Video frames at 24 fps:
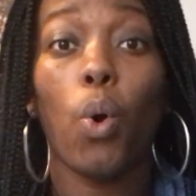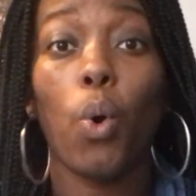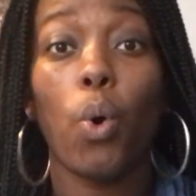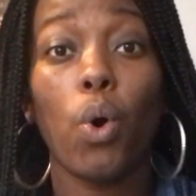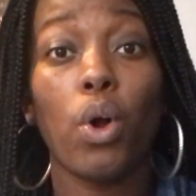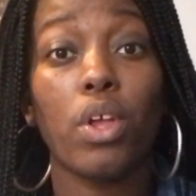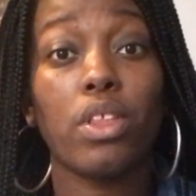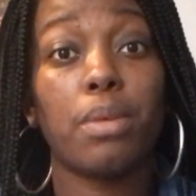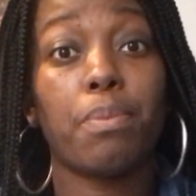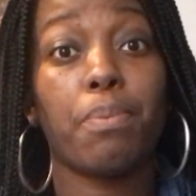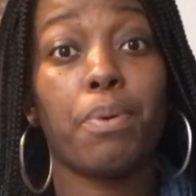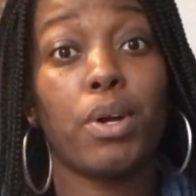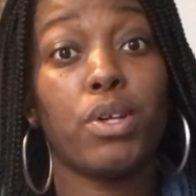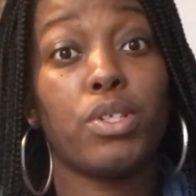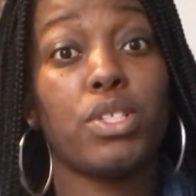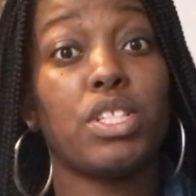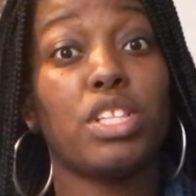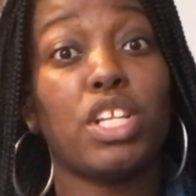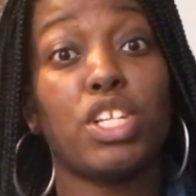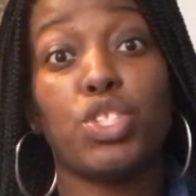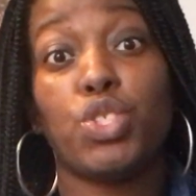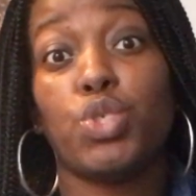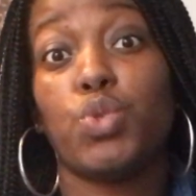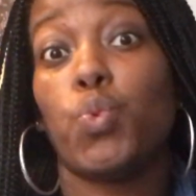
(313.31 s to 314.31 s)
Or the
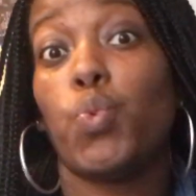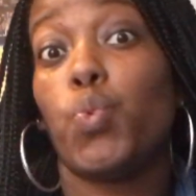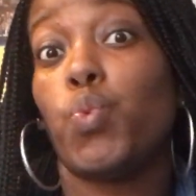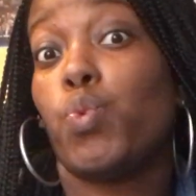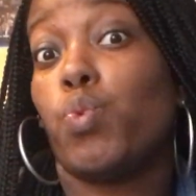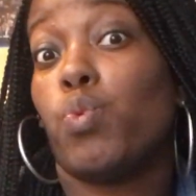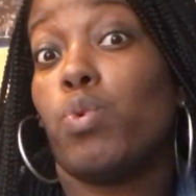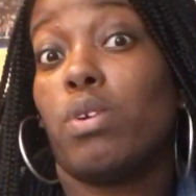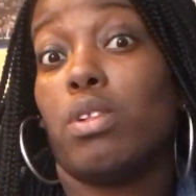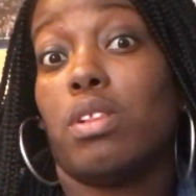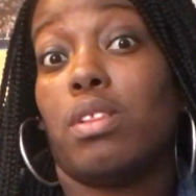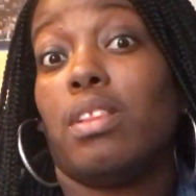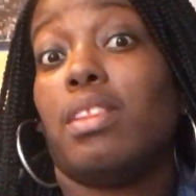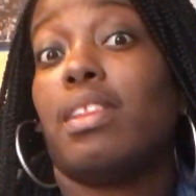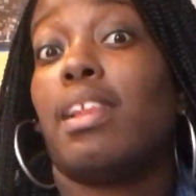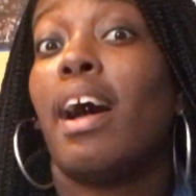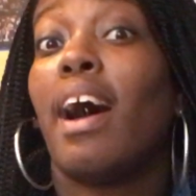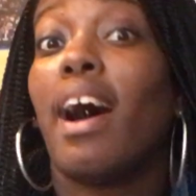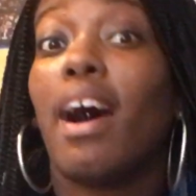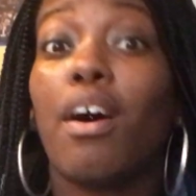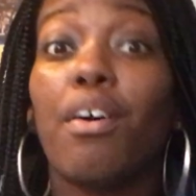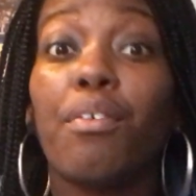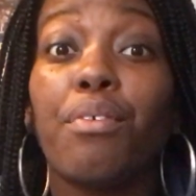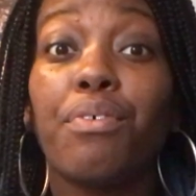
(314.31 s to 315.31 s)
person that you
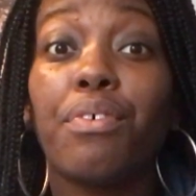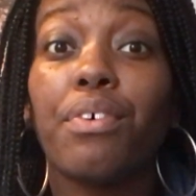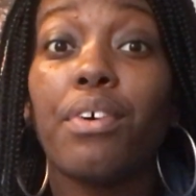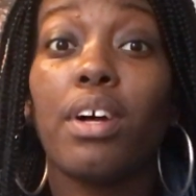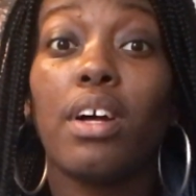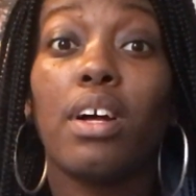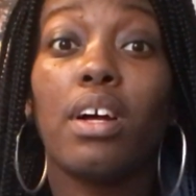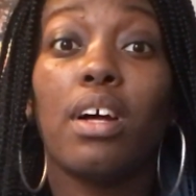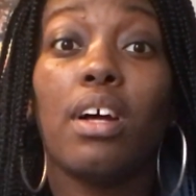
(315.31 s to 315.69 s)
love,